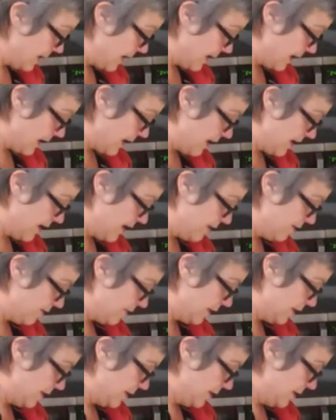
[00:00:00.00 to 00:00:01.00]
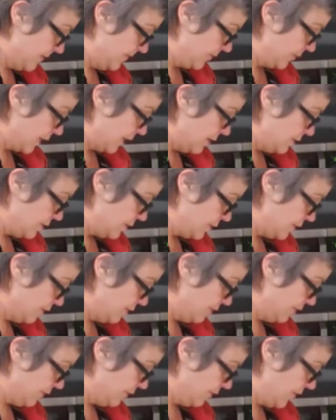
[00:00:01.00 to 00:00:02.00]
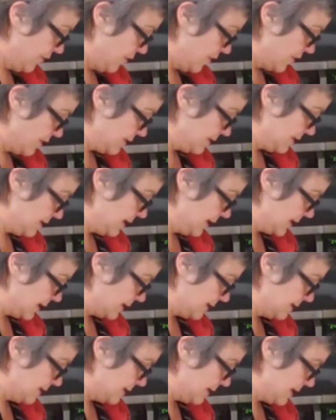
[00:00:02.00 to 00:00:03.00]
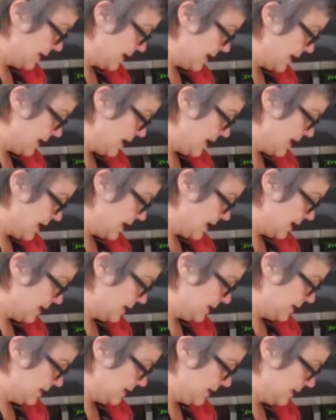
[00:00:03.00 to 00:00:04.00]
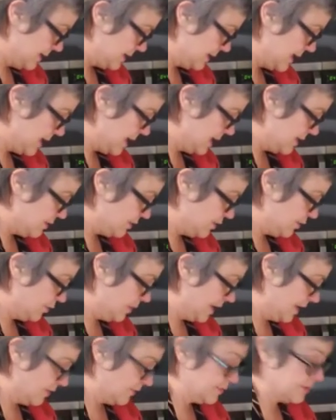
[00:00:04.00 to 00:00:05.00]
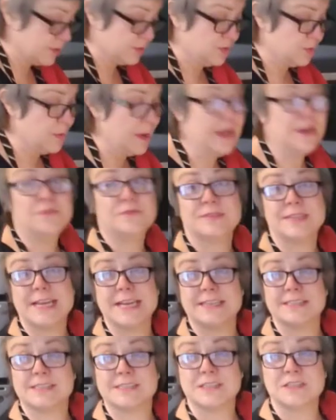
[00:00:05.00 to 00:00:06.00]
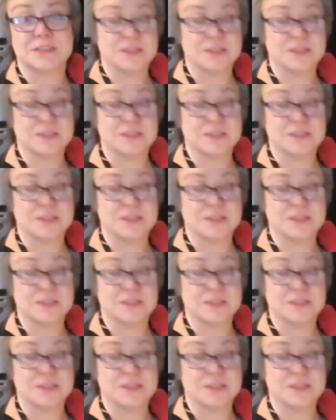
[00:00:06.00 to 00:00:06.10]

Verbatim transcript: I have two, four, six, eight, 10, 12. So 12 dates in